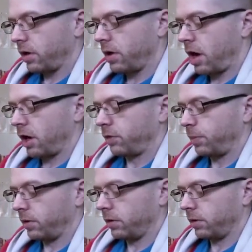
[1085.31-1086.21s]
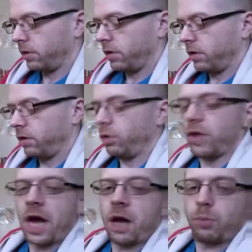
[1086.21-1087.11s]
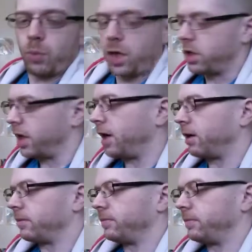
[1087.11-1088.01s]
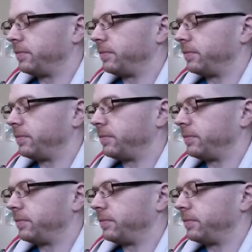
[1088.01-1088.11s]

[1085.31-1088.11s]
gospel. To that we cling.